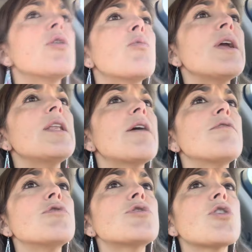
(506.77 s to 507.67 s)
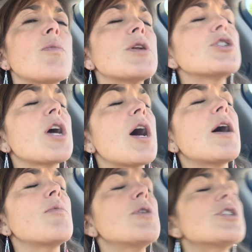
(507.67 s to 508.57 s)
We love you so much, God,
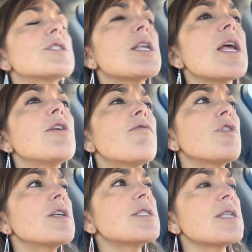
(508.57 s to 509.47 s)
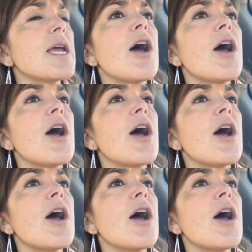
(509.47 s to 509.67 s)
and we just thank you for this day.